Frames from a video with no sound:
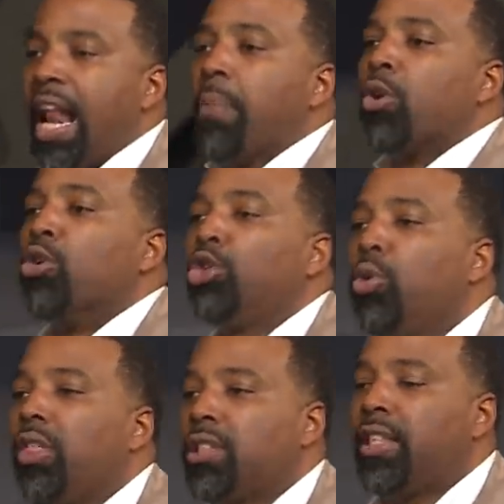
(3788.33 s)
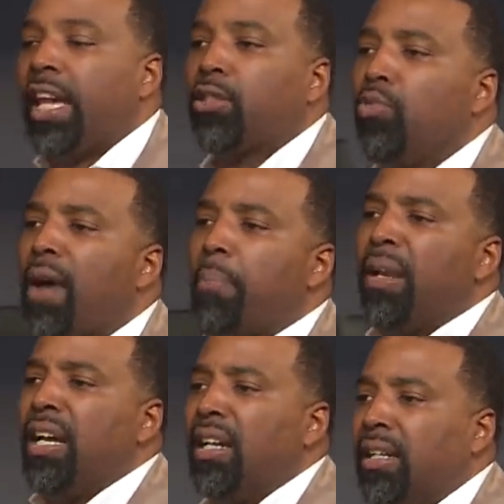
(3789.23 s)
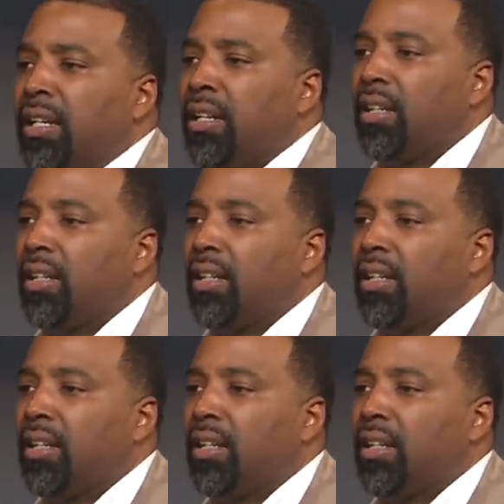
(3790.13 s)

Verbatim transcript: I'm going to do this thing through my blood.